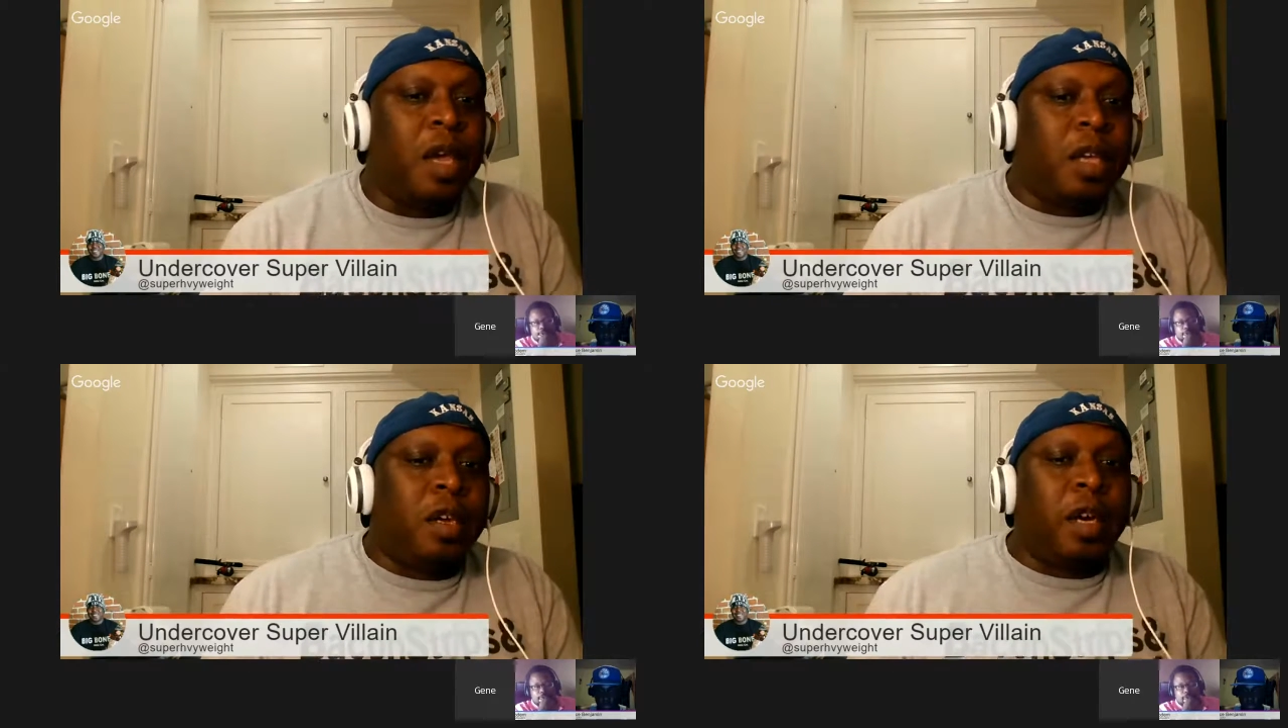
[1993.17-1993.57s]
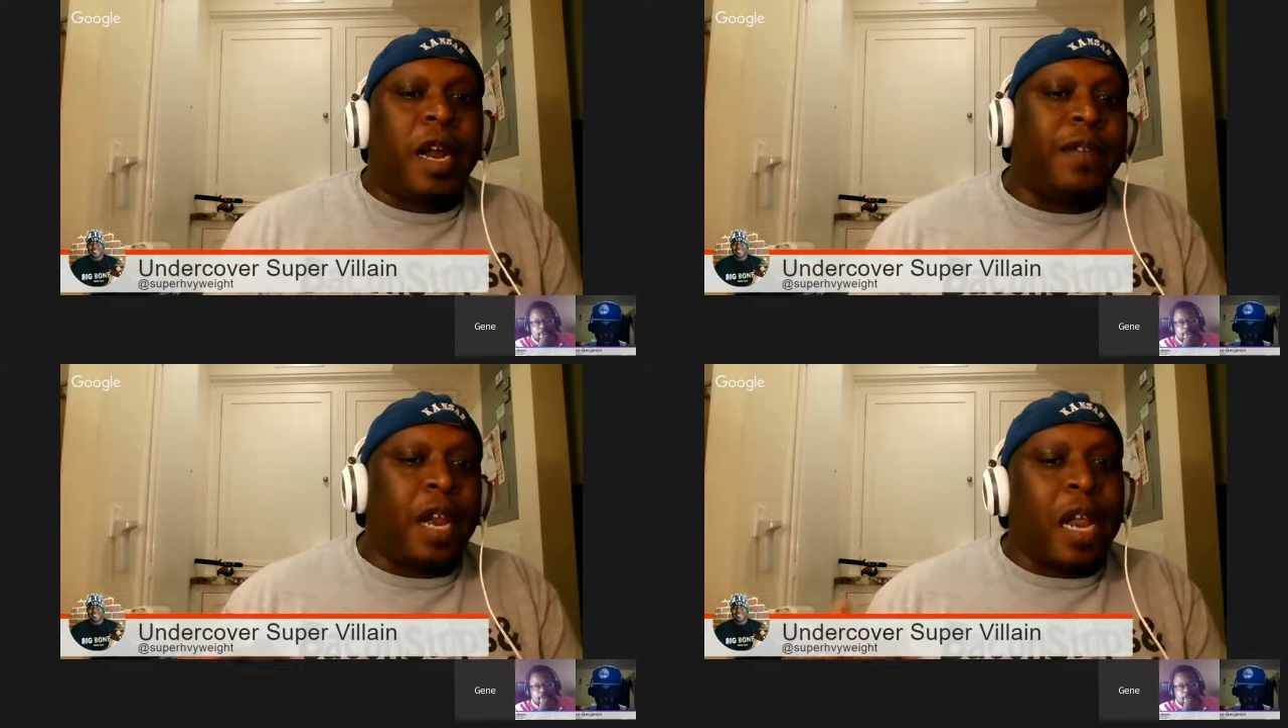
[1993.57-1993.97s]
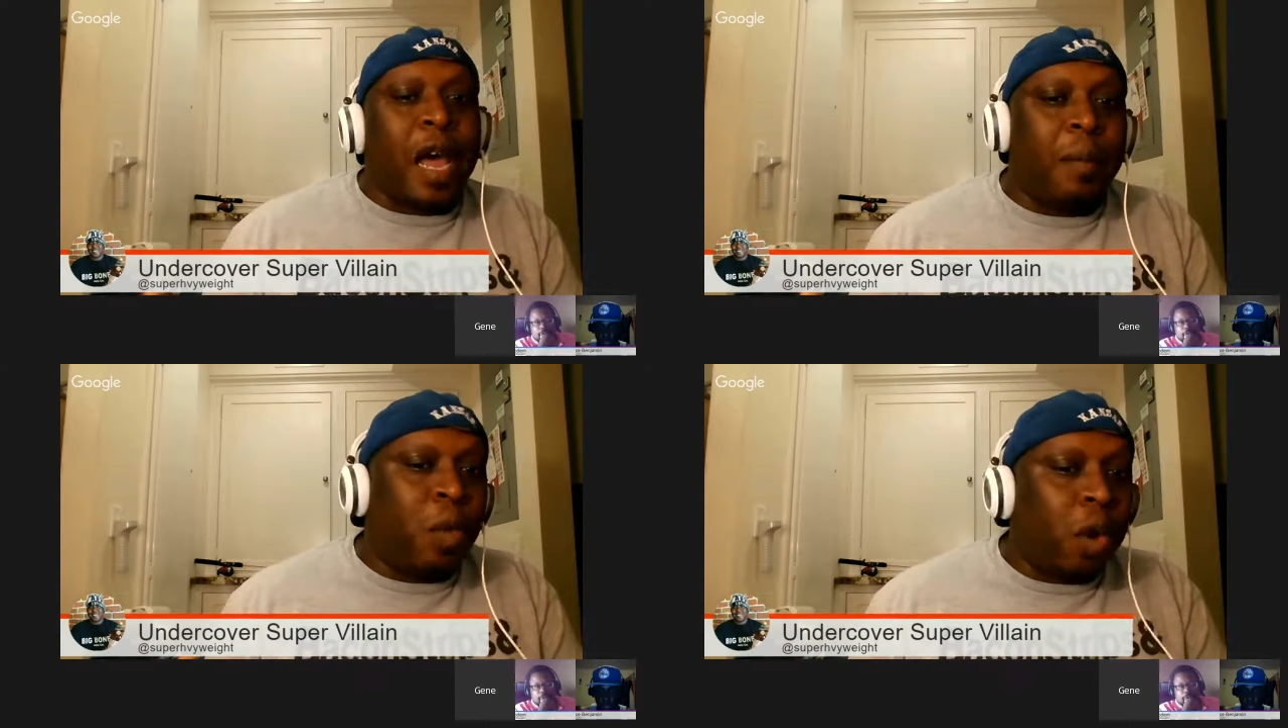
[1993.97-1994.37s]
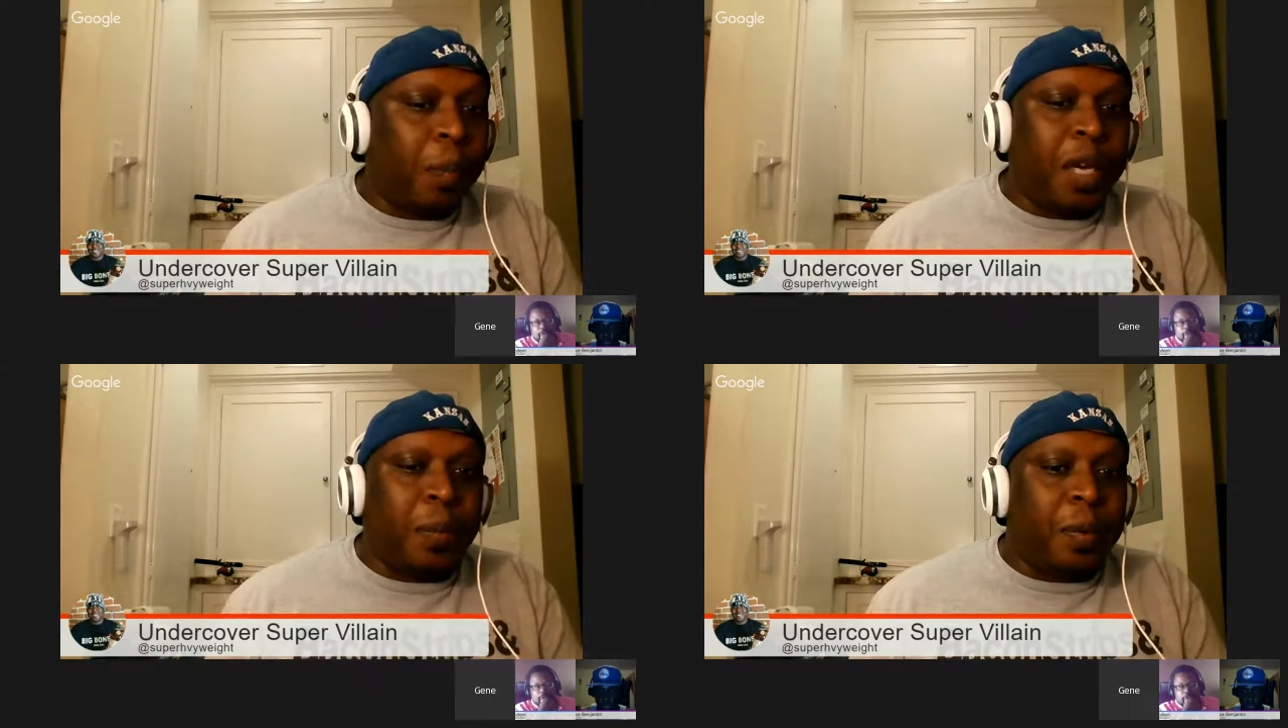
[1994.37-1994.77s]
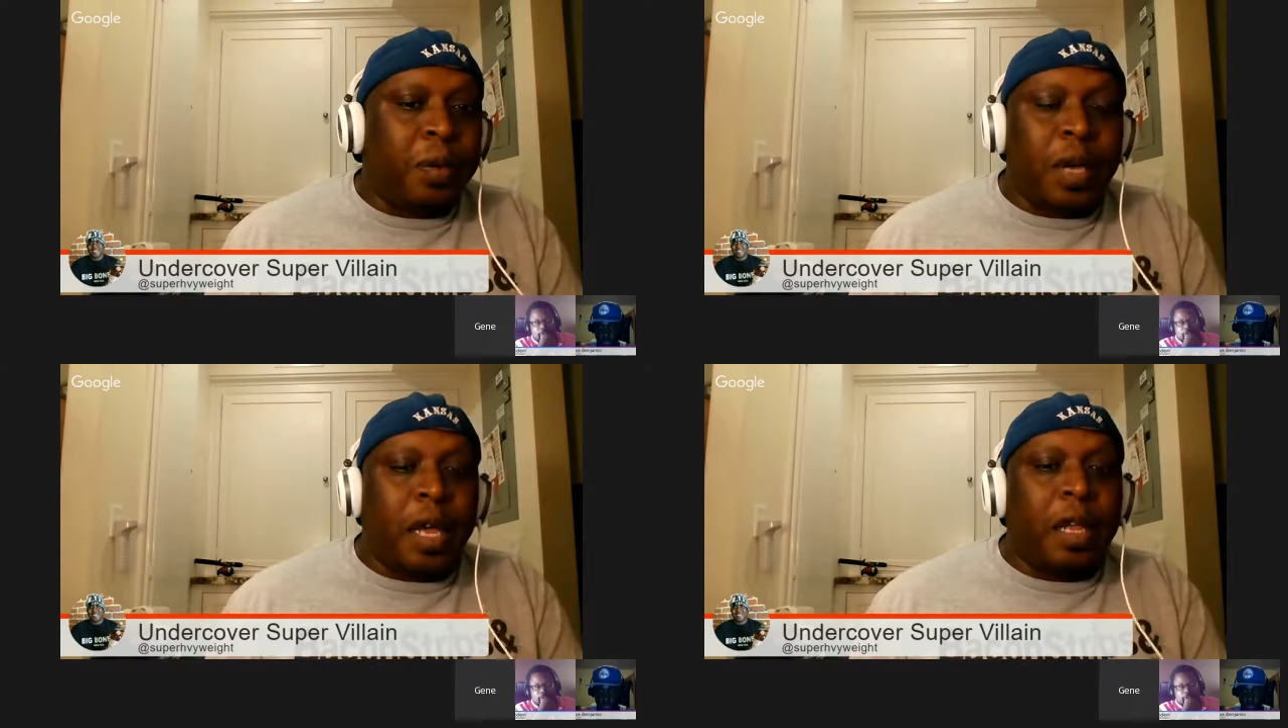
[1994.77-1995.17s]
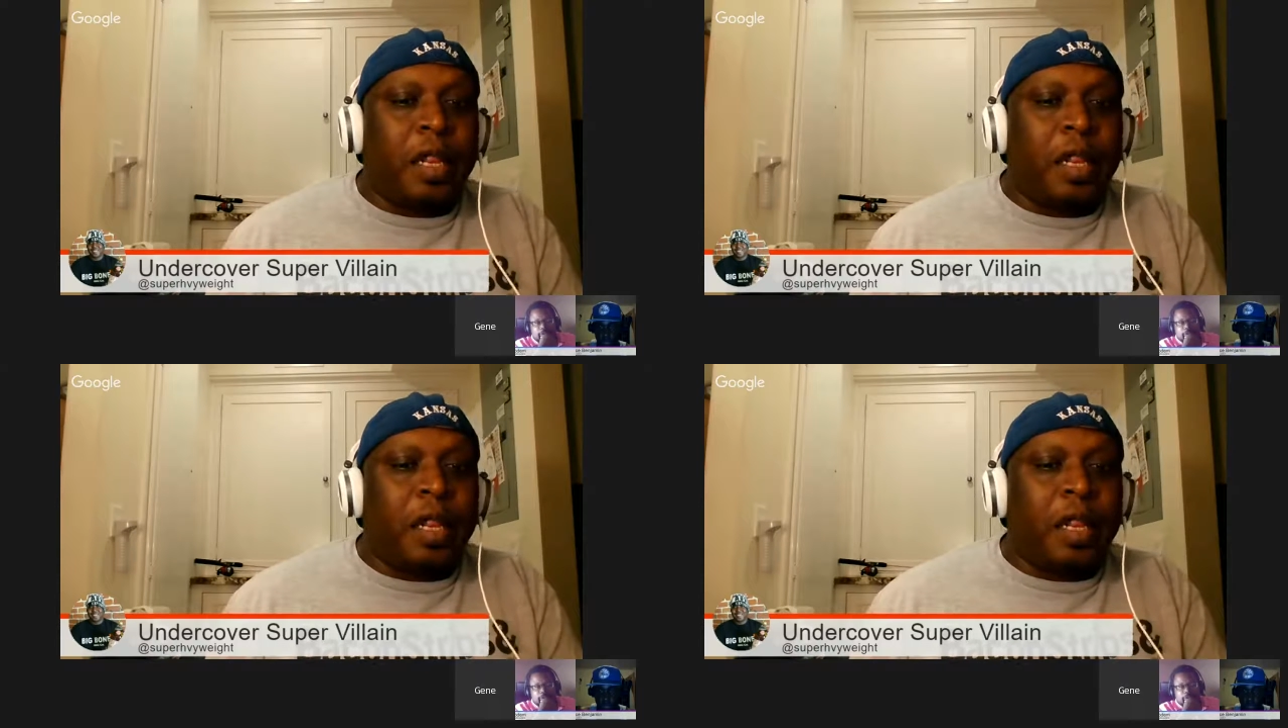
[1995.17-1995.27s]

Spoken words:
you're going to have a lot more people